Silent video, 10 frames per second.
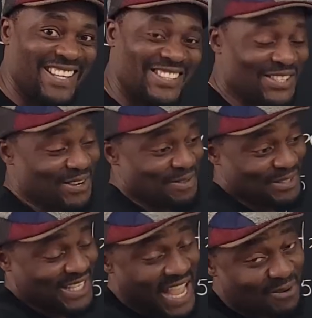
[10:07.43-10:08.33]
So
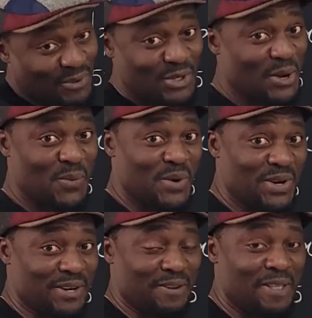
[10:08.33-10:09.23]
10 will not
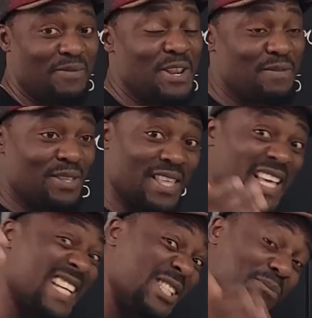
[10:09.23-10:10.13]
work. Even if you
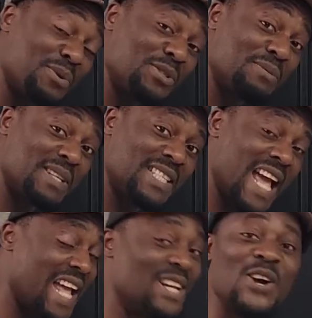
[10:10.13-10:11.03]
think it's supposed to be 10,